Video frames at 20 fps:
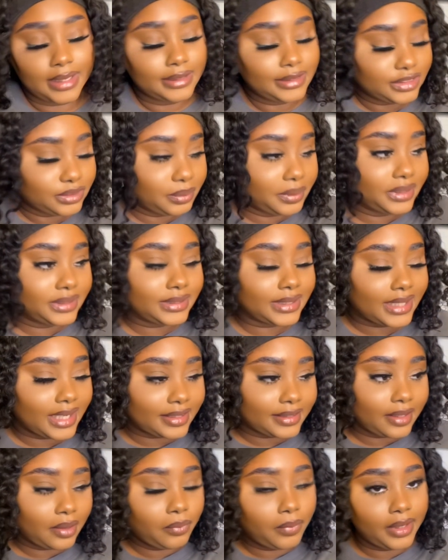I just wanted to
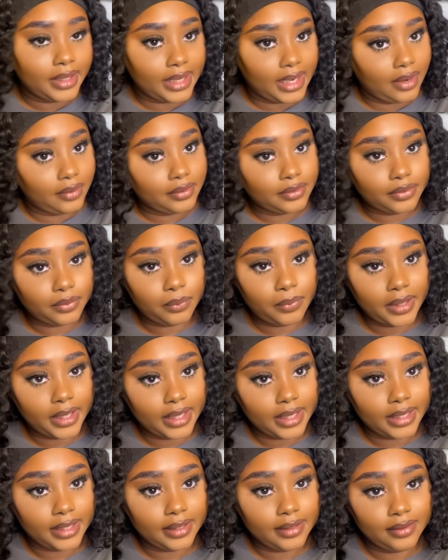get that one out of the
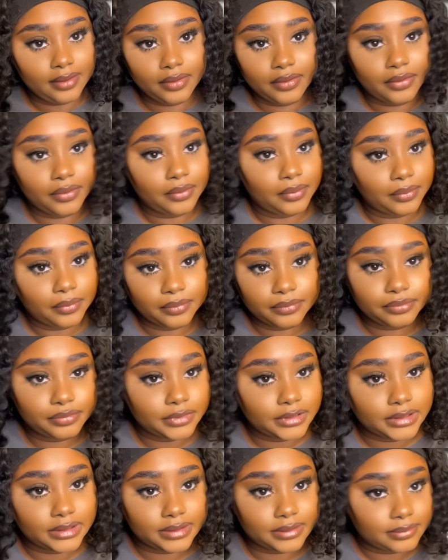way, you know,
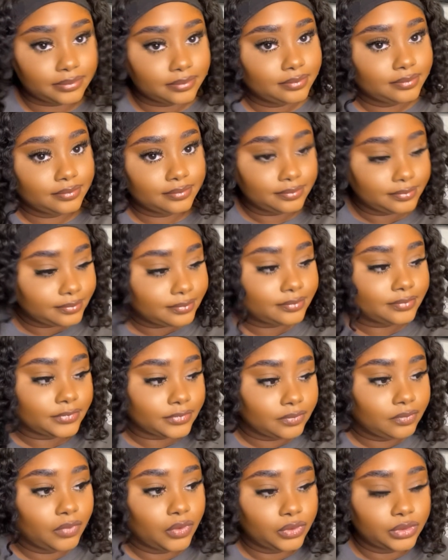just
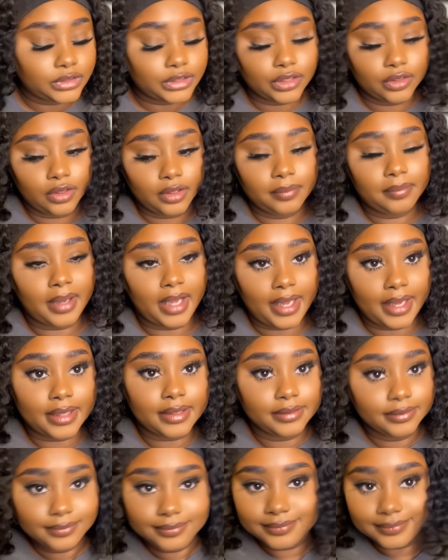mosey on
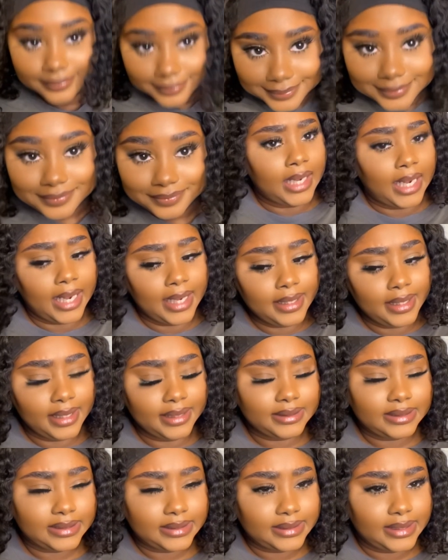by. I
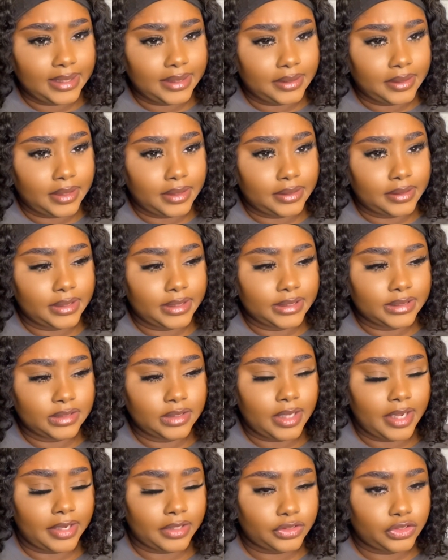like to say that these
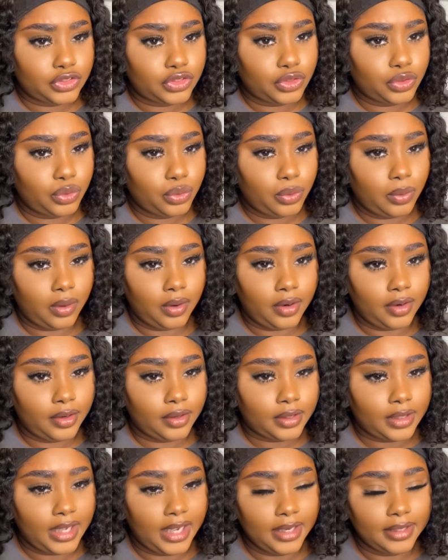next two
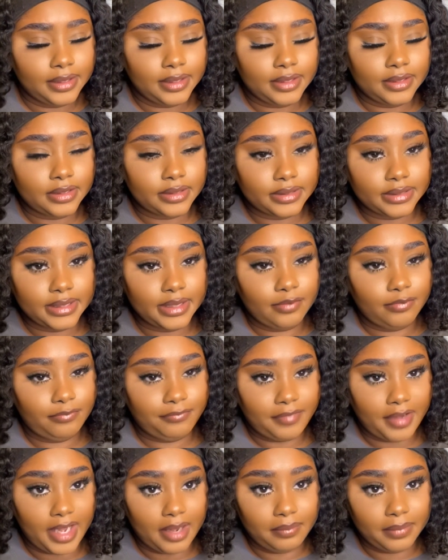are kind of in the same
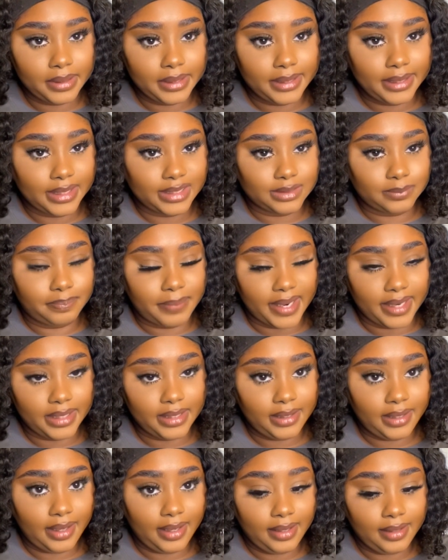family as Benny
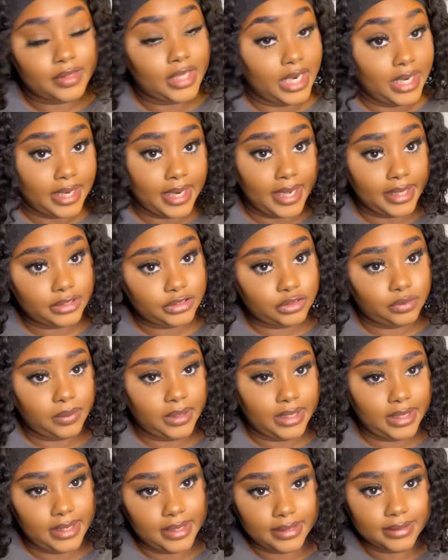Cake. The next
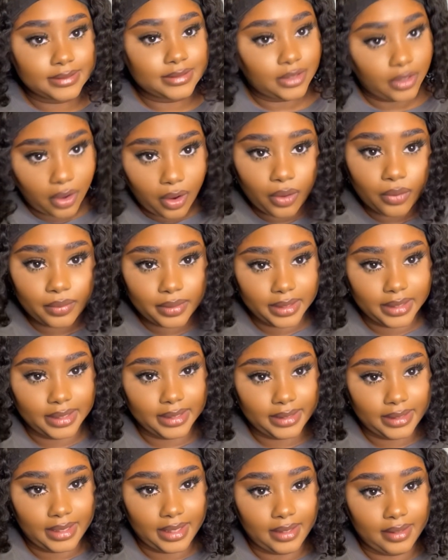one is
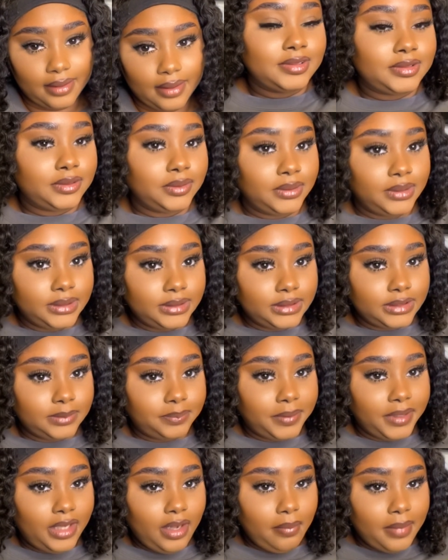coconut cake. So this is
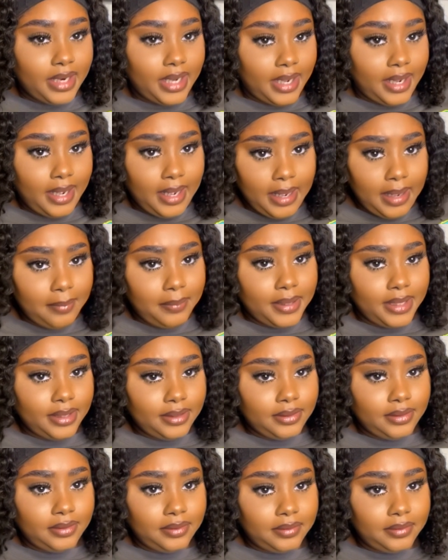becoming a habit.